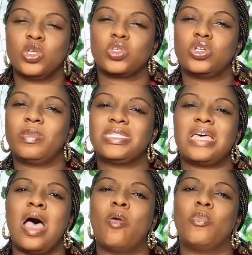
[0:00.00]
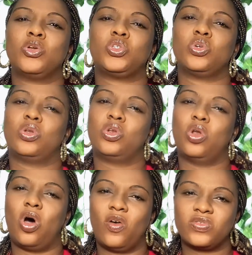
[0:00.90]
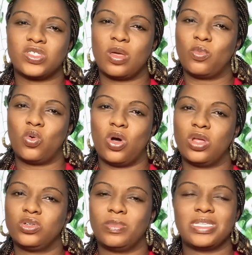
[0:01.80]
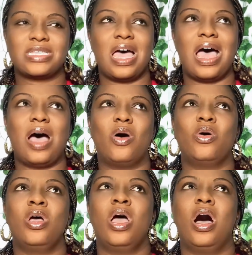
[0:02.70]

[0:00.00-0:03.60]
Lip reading: So no matter how much you love someone, no matter how